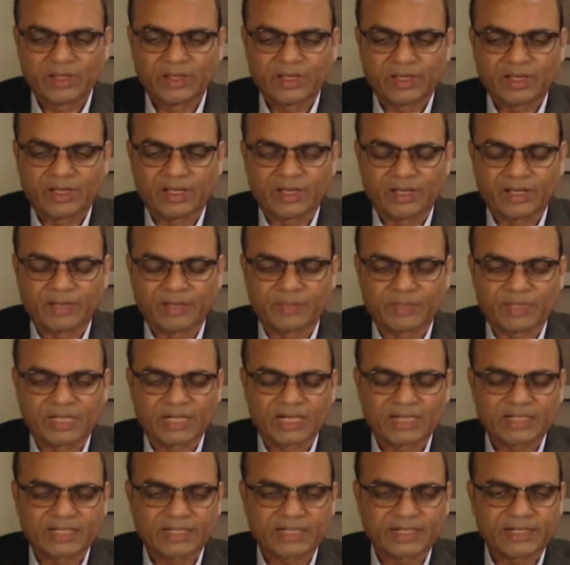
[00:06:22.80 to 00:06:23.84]
Uh, but our
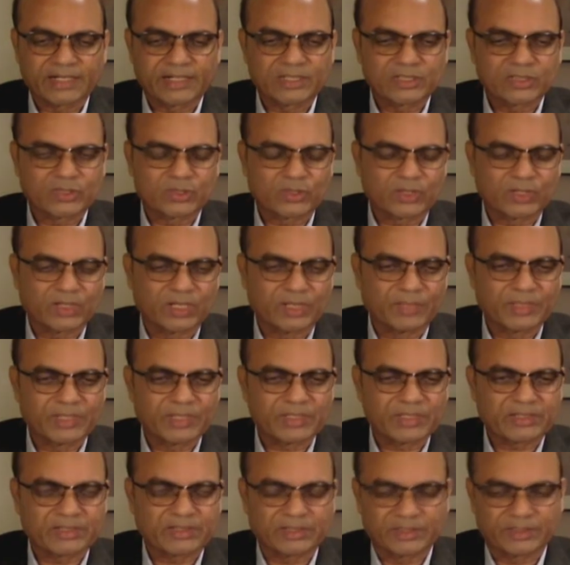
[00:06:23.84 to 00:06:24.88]
target is to limit
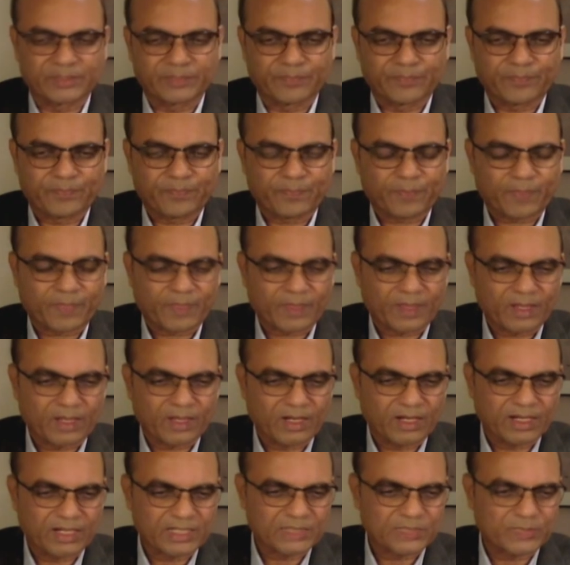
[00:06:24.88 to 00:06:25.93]
uh,
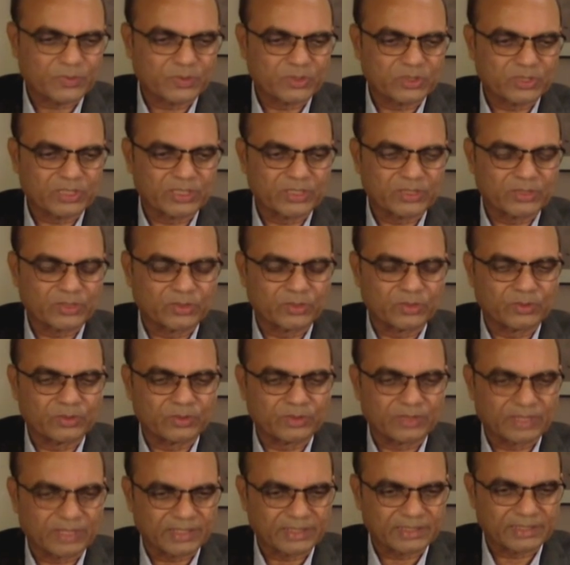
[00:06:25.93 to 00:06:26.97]
our exposure to
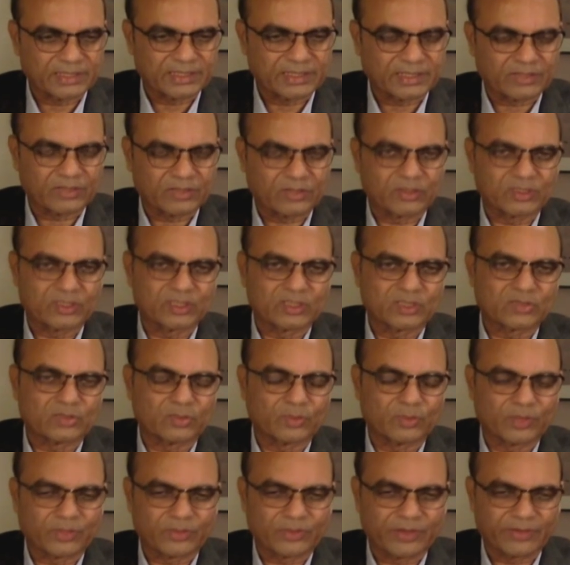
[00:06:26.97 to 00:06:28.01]
legacy technologies to
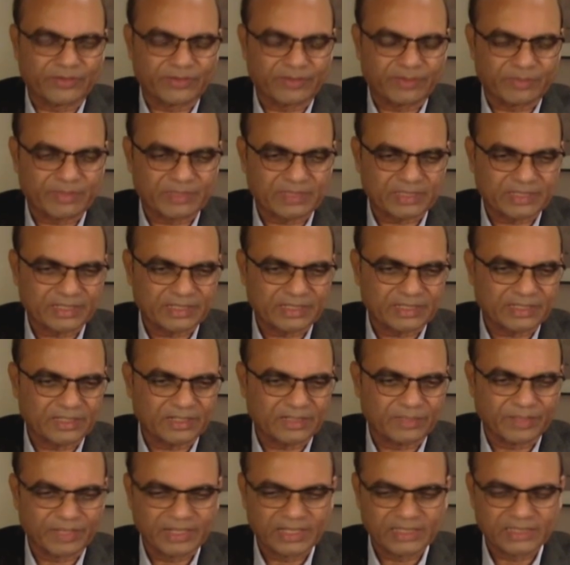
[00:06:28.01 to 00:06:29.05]
about 25%, and
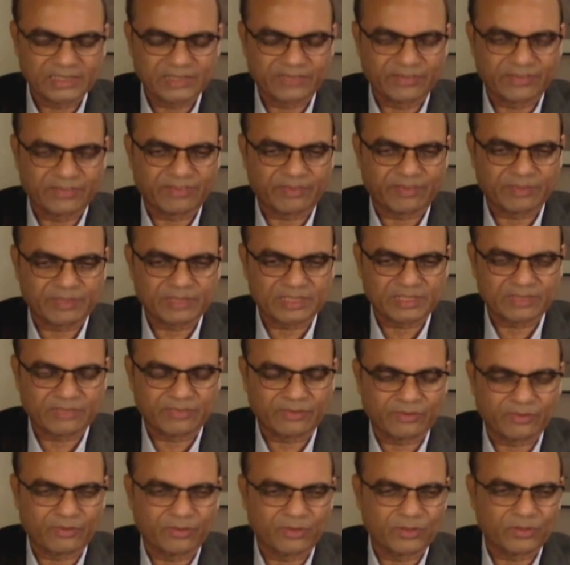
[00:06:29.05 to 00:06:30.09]
remaining 75% we
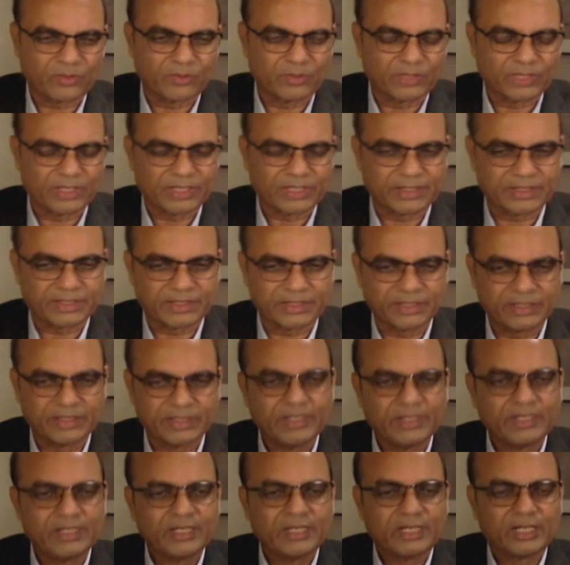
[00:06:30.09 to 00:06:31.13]
want to work in the
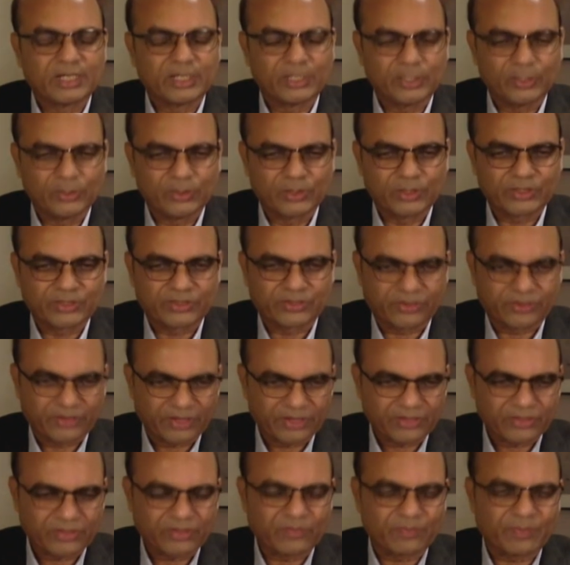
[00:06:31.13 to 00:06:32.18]
newer
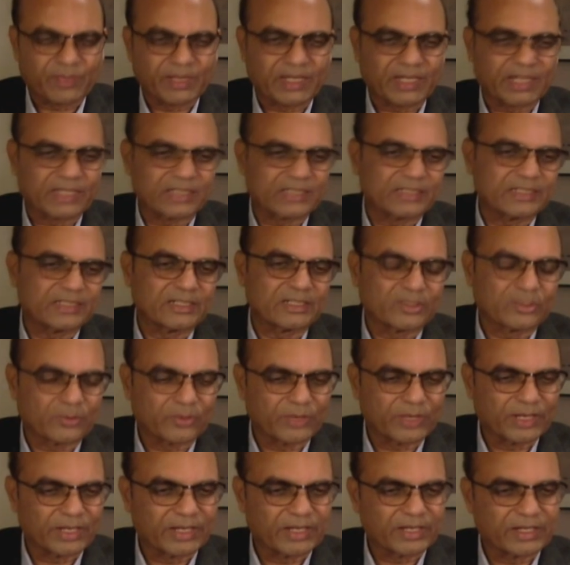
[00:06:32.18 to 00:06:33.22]
generation of packaging,
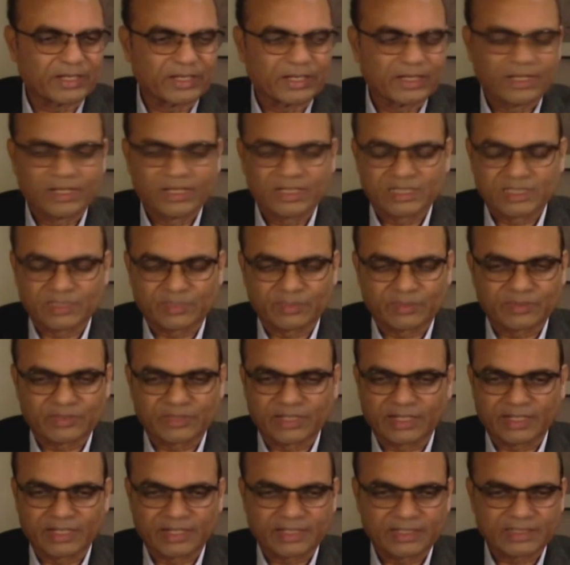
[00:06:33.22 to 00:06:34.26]
including some of the
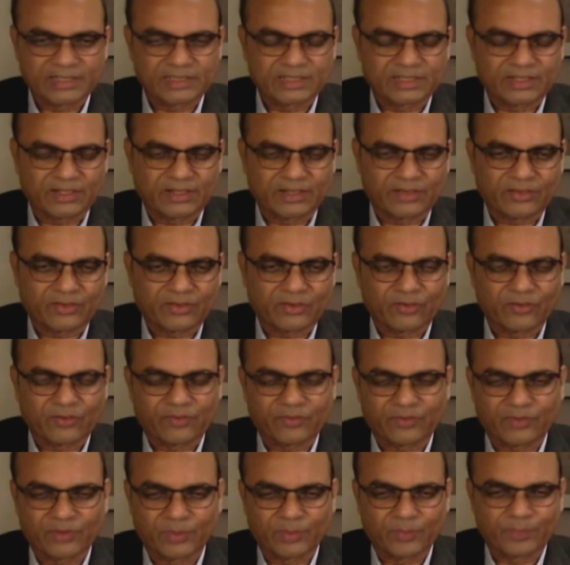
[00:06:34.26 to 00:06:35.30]
latest generation of
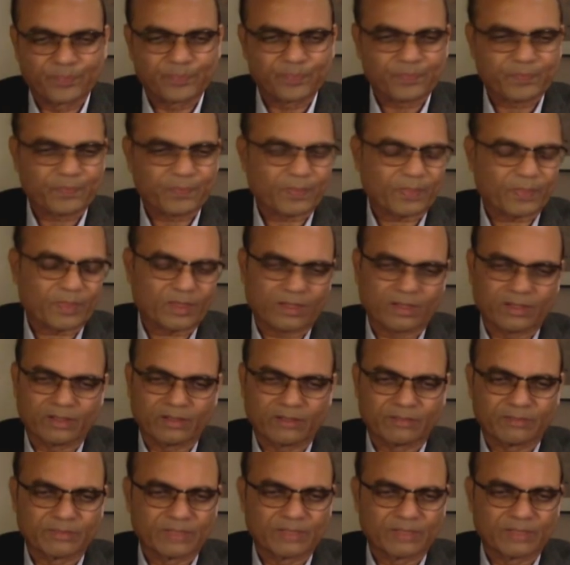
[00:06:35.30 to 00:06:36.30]
um, uh,